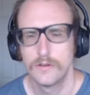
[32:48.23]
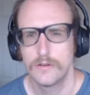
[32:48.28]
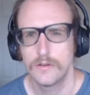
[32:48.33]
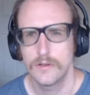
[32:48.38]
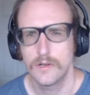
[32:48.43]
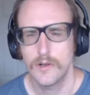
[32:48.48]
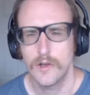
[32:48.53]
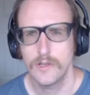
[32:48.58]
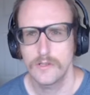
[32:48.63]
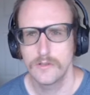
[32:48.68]

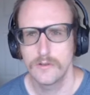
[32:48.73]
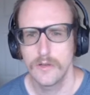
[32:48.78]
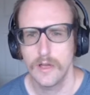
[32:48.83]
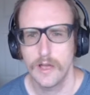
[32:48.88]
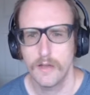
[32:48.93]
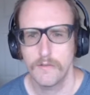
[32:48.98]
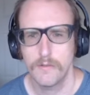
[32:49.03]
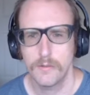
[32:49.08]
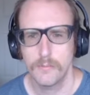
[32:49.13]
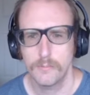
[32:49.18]
I do
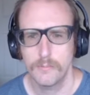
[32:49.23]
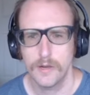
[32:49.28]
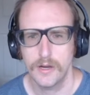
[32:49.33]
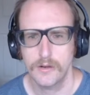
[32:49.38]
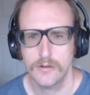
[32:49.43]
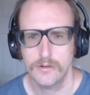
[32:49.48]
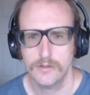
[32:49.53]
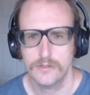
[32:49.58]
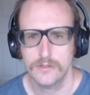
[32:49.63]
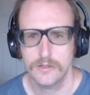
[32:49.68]
have a
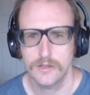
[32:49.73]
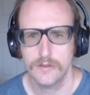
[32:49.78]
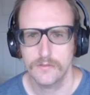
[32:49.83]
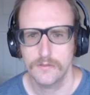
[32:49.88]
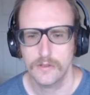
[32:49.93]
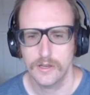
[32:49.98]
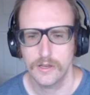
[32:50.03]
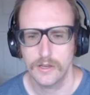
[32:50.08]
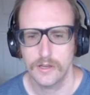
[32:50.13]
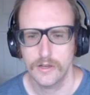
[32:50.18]

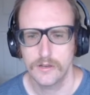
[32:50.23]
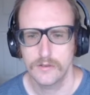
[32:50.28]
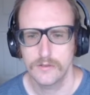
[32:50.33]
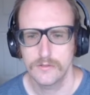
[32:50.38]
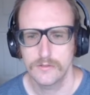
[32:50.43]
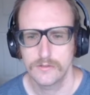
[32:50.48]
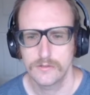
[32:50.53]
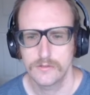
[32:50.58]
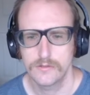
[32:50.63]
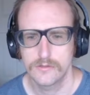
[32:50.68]
Microsoft
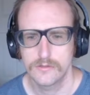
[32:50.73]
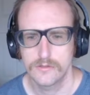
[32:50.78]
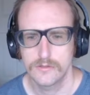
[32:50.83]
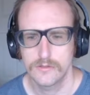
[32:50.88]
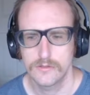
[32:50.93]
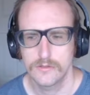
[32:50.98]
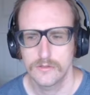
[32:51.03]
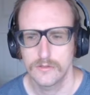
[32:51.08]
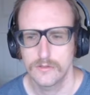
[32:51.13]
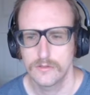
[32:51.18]
account,
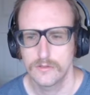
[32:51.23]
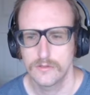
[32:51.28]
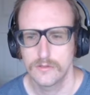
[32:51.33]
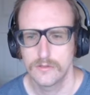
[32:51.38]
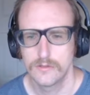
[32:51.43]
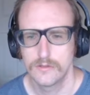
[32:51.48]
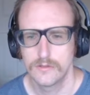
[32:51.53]
so